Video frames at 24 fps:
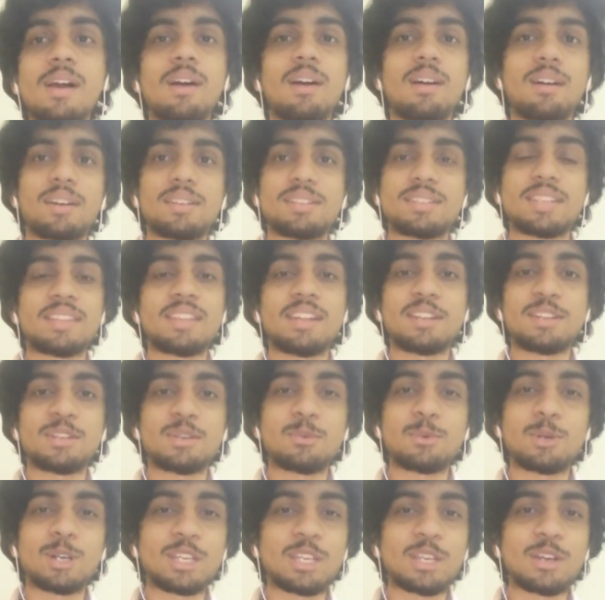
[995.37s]
or say that
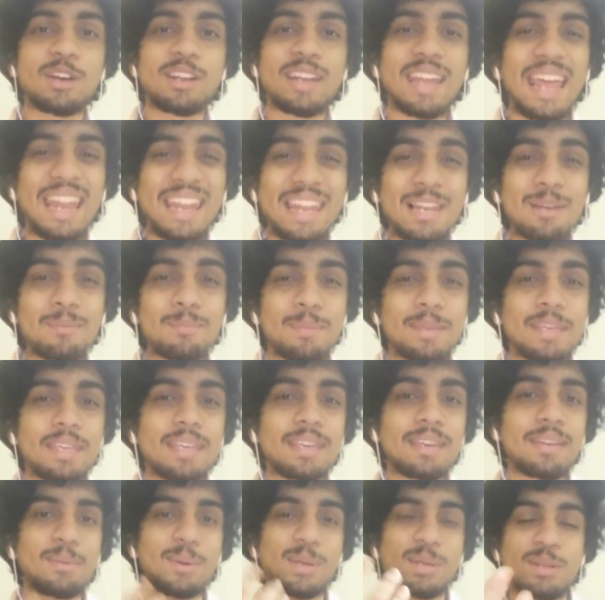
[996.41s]
you're working on
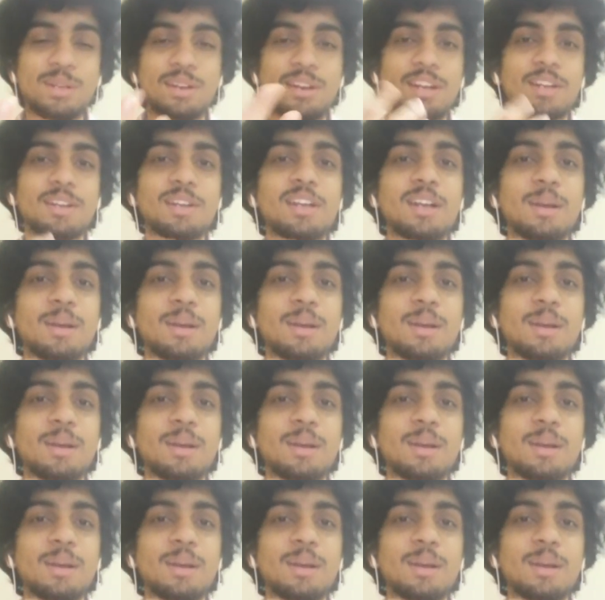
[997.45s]
nlp where you're trying